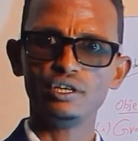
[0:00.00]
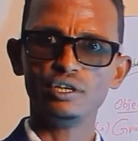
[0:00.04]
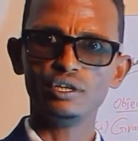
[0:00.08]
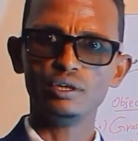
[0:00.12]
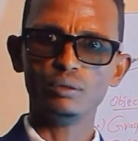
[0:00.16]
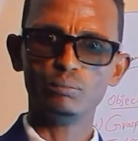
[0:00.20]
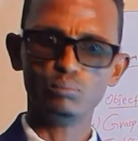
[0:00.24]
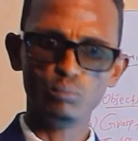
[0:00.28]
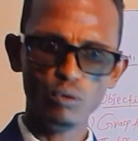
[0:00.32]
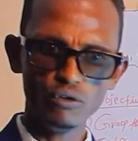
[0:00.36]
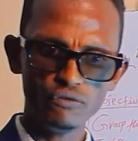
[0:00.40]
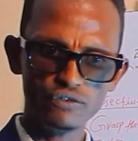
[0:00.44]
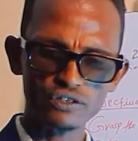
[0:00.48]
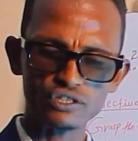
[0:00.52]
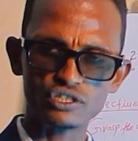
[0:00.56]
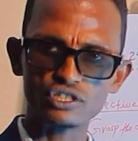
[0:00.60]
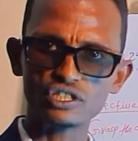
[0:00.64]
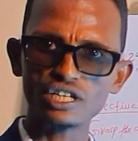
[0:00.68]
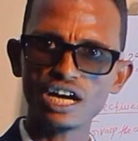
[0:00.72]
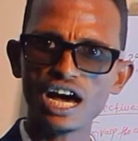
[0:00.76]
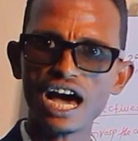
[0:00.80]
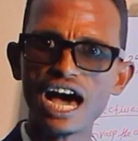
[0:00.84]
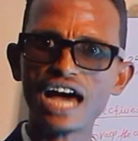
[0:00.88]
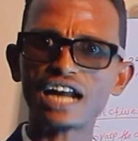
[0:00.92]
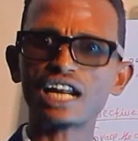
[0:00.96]
moves
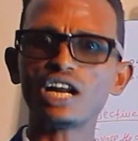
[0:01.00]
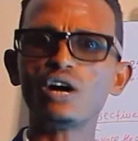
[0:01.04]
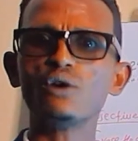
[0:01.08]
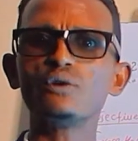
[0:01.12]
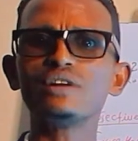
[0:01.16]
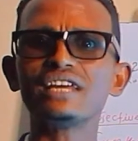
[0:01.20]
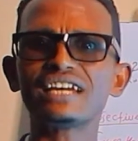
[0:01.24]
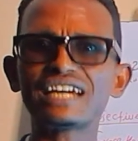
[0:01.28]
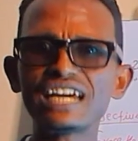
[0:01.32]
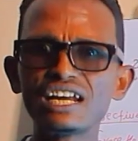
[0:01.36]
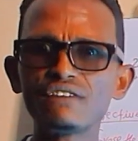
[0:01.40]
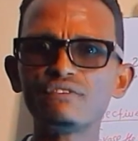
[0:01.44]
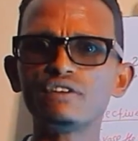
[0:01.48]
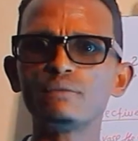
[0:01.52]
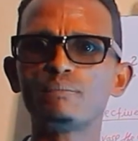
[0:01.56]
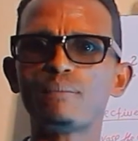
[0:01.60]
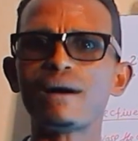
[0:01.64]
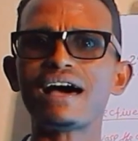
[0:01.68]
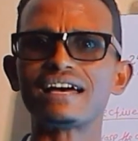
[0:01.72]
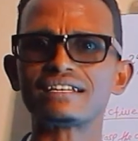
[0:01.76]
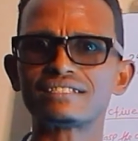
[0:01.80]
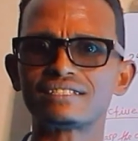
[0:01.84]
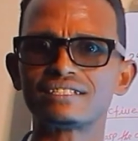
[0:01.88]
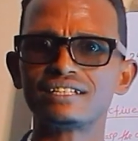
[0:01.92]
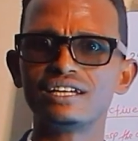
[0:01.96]
around a curved
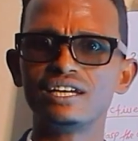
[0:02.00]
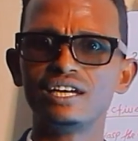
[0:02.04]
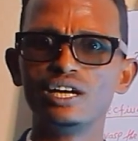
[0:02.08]
path